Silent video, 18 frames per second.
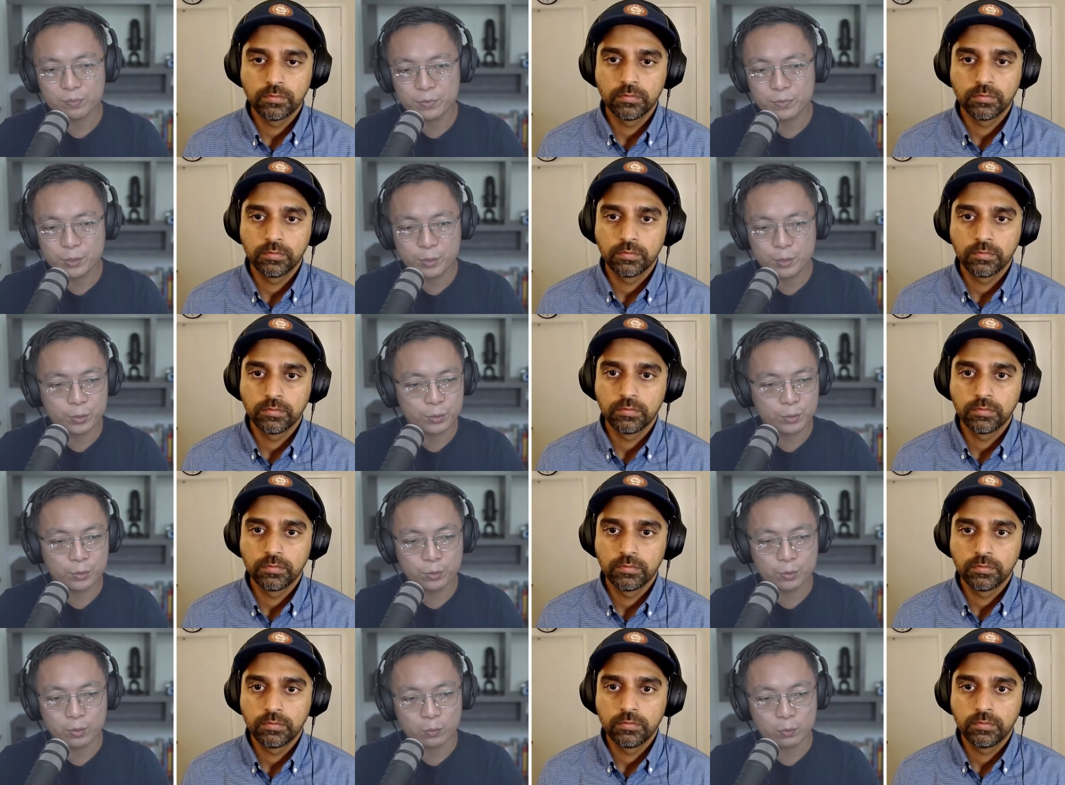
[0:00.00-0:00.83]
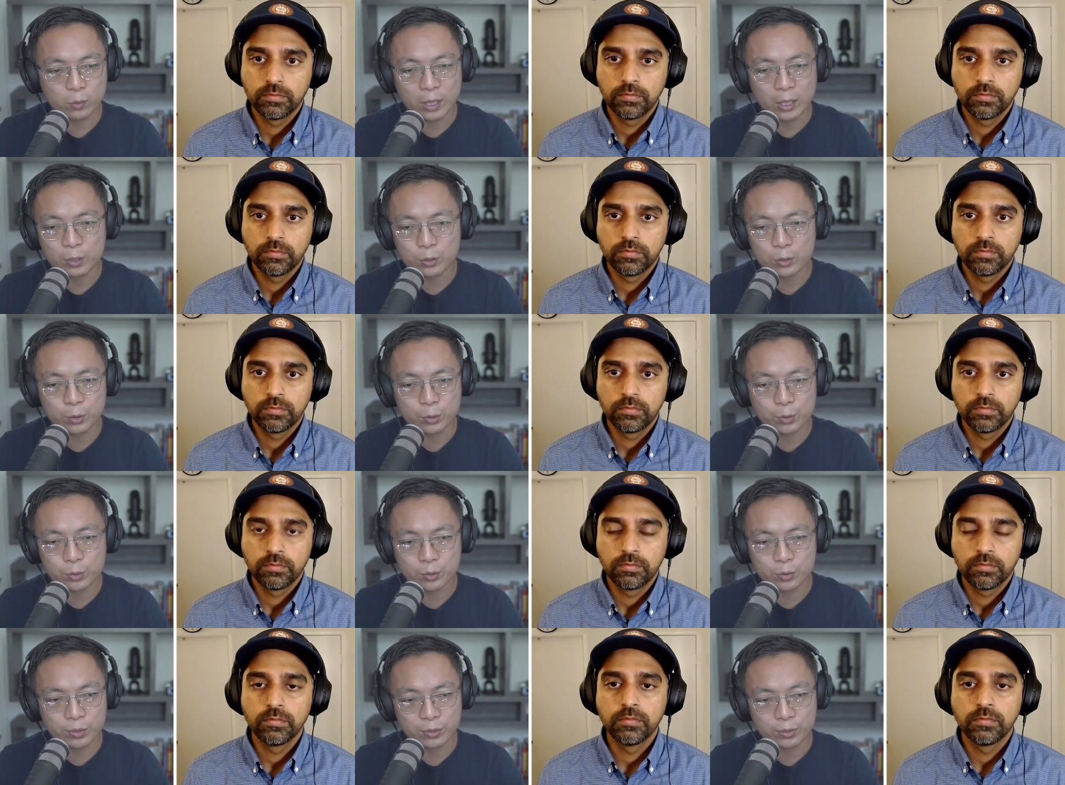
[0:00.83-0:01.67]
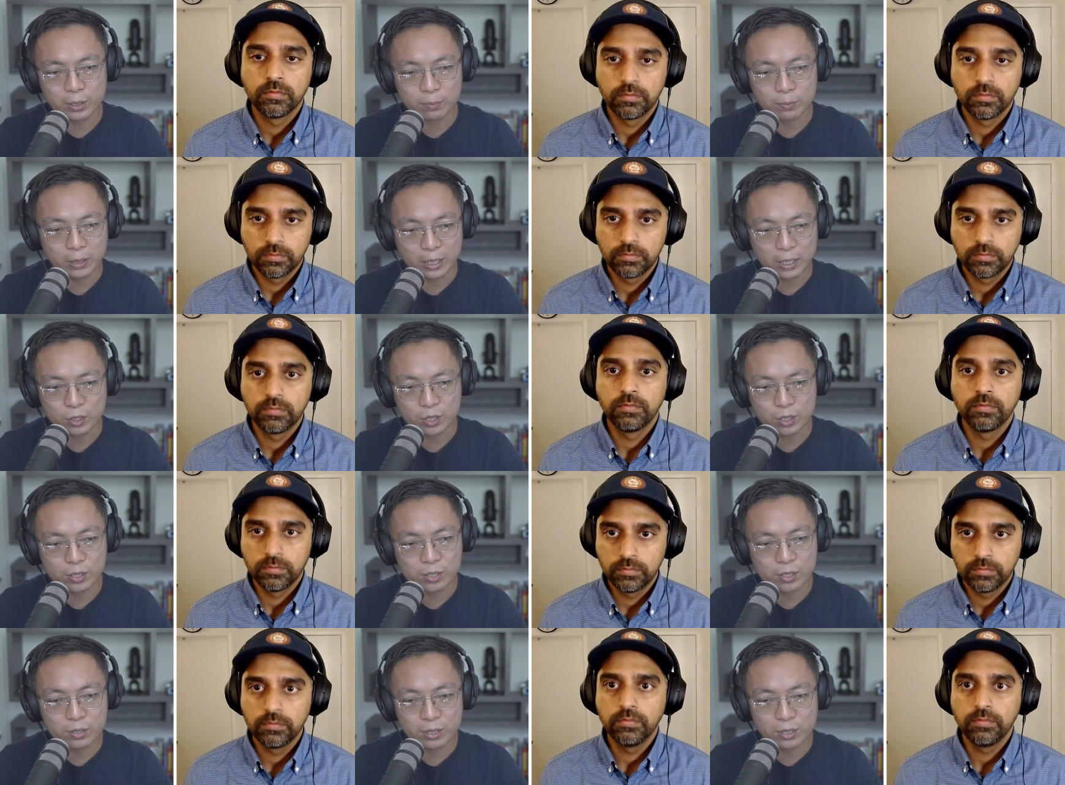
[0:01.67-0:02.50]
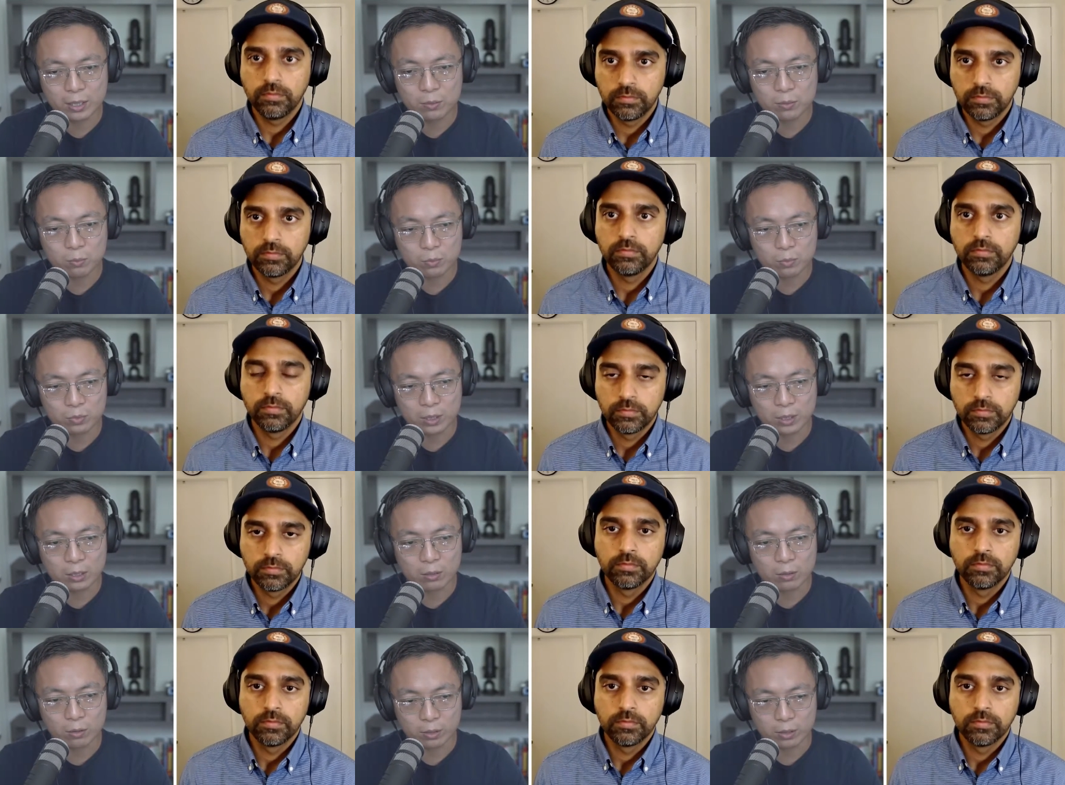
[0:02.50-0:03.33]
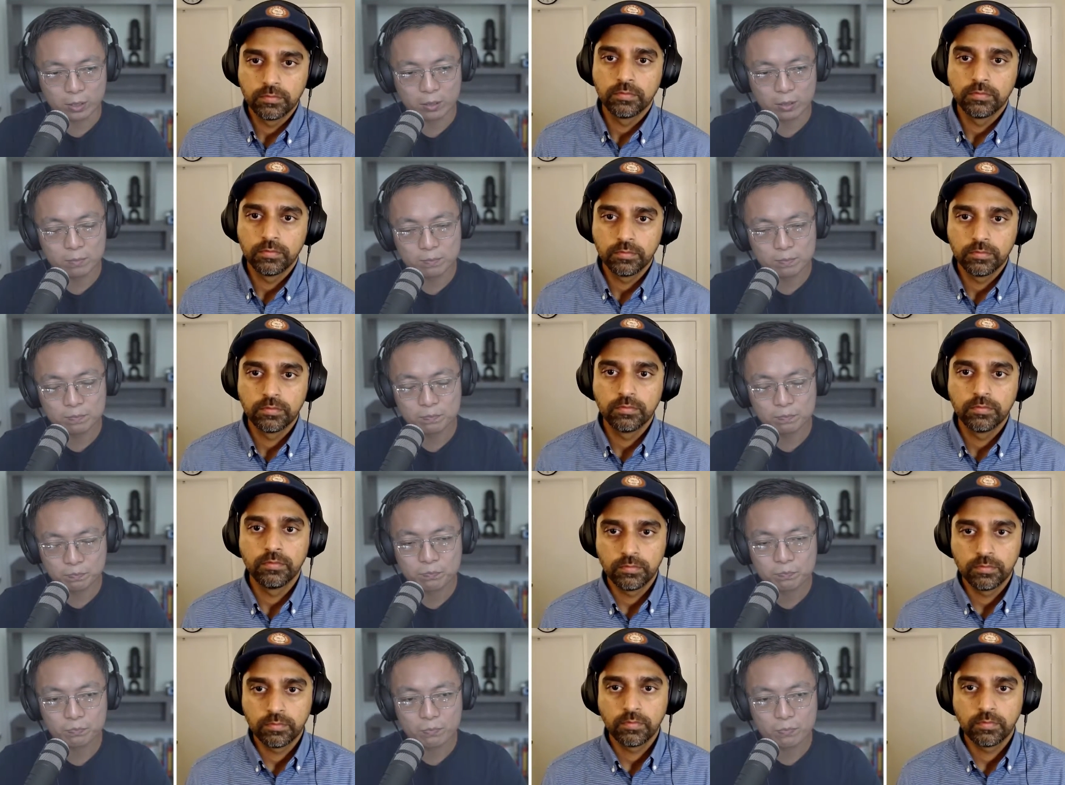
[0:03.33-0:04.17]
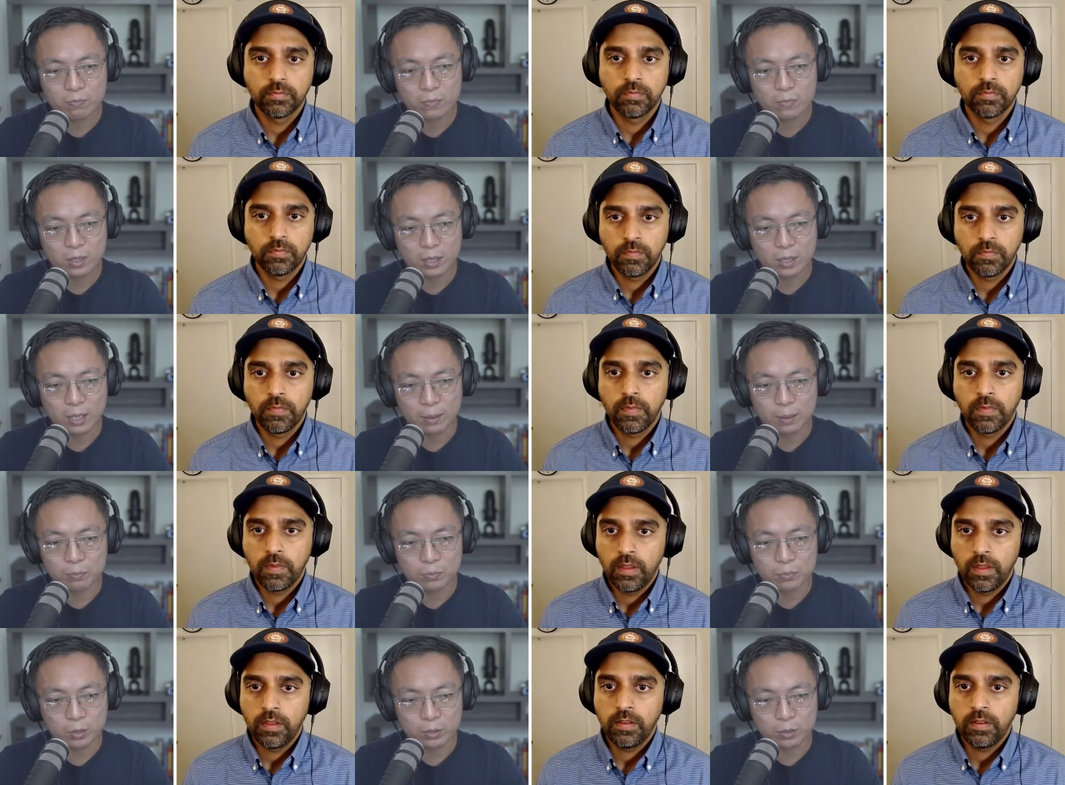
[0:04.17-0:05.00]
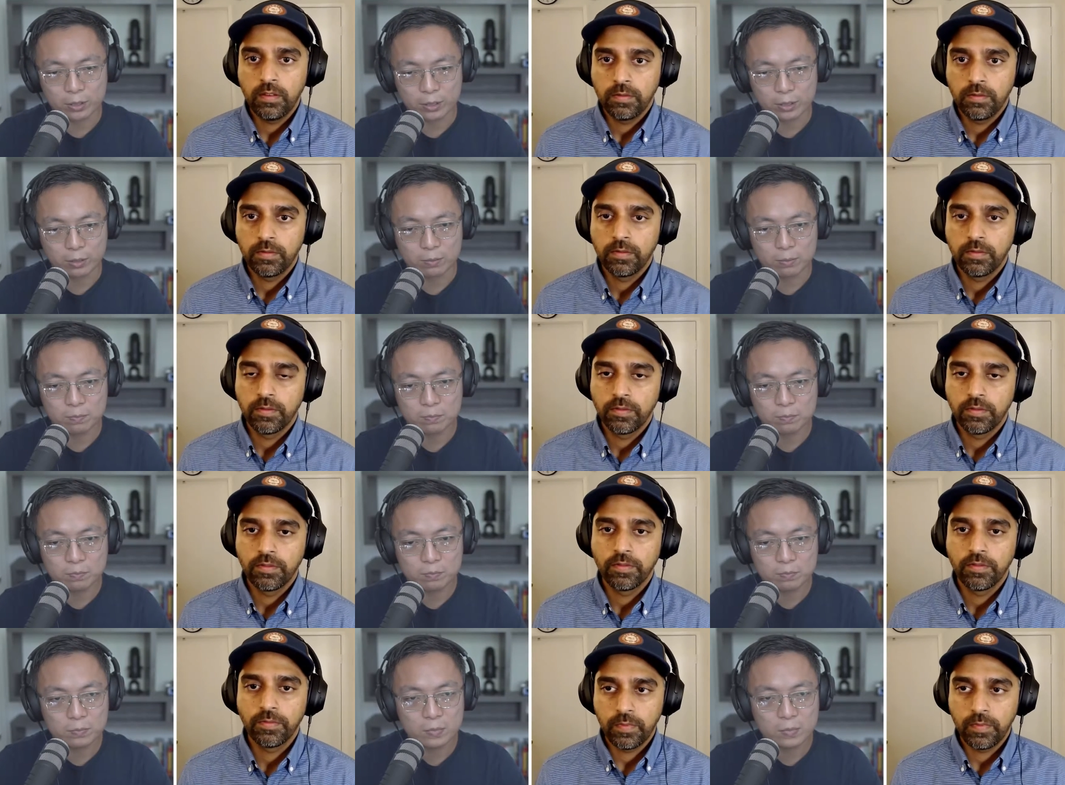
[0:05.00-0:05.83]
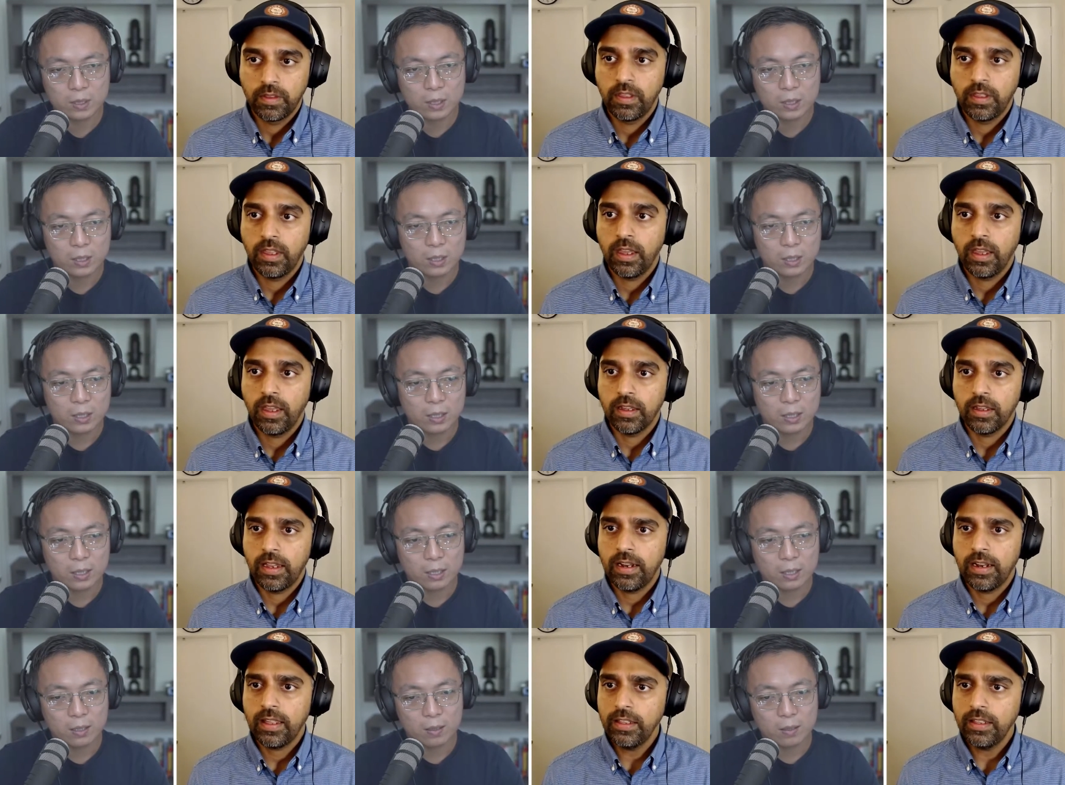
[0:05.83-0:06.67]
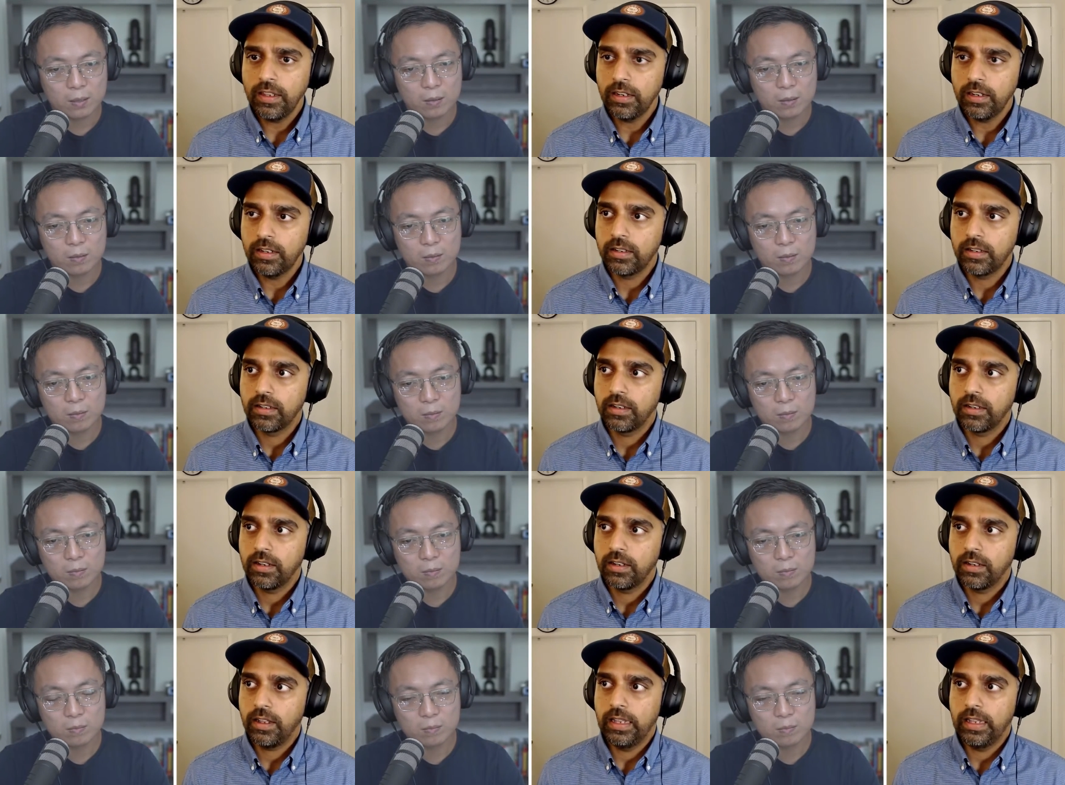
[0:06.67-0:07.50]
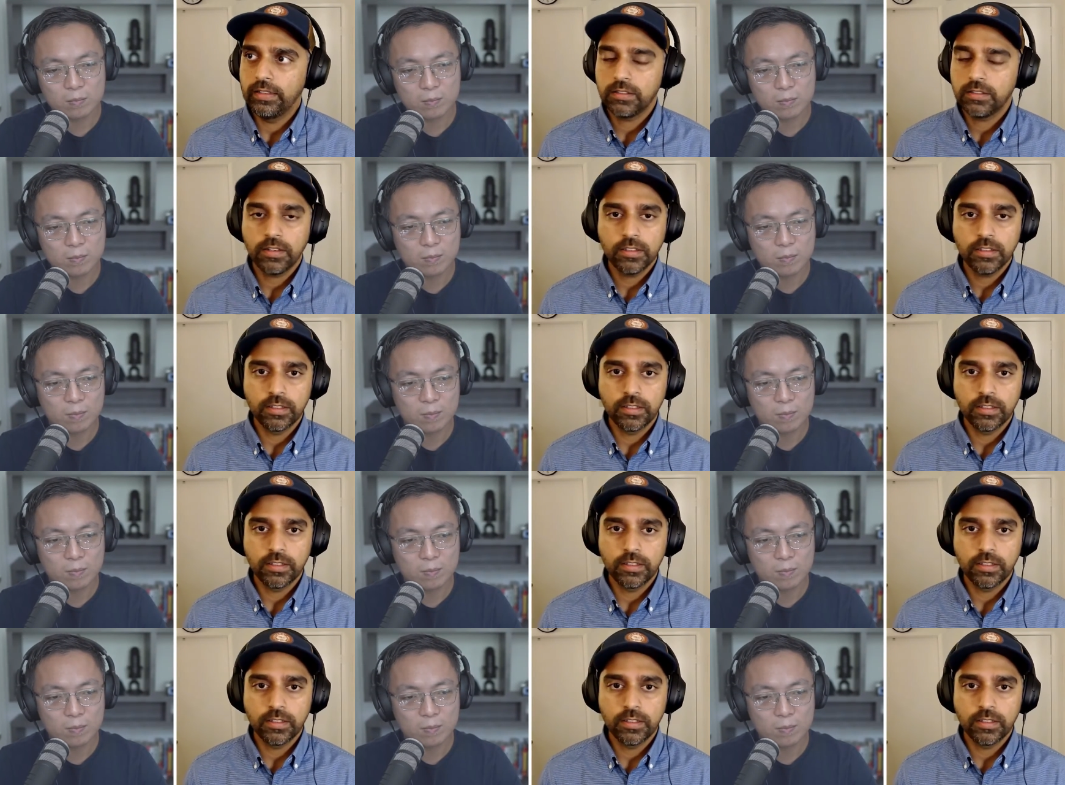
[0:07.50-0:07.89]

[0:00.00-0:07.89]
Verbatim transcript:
Speaker 1: to one two to three pages, not not longer. I totally agree.
Speaker 2: Yeah, and I think it it starts